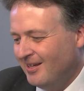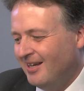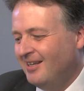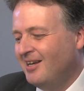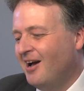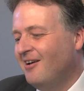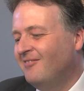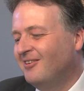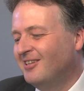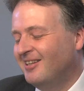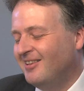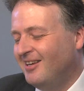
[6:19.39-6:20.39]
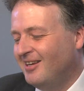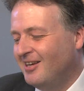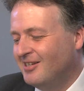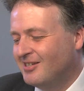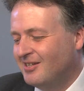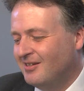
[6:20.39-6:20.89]
And the ironic thing
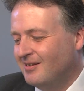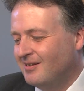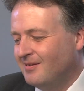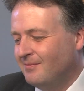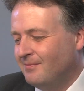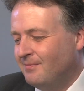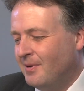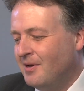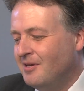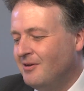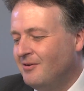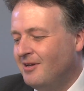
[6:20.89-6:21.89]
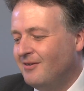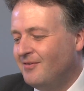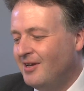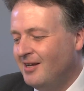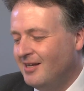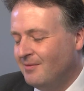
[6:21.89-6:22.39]
is that, that per unit
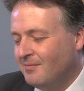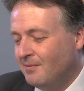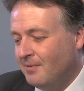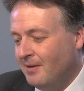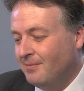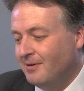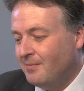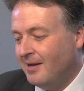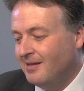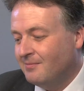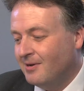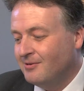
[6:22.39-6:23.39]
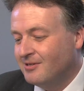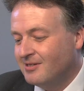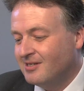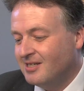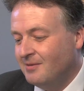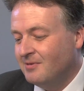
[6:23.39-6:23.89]
of helium, the people who pay the
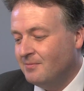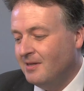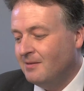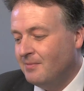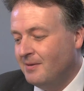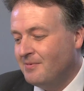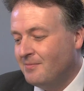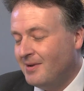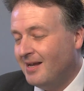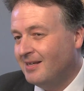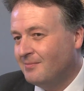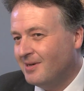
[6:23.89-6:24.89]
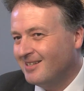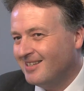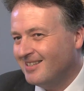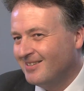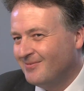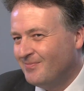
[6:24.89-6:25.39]
most seem to be the people planning parties.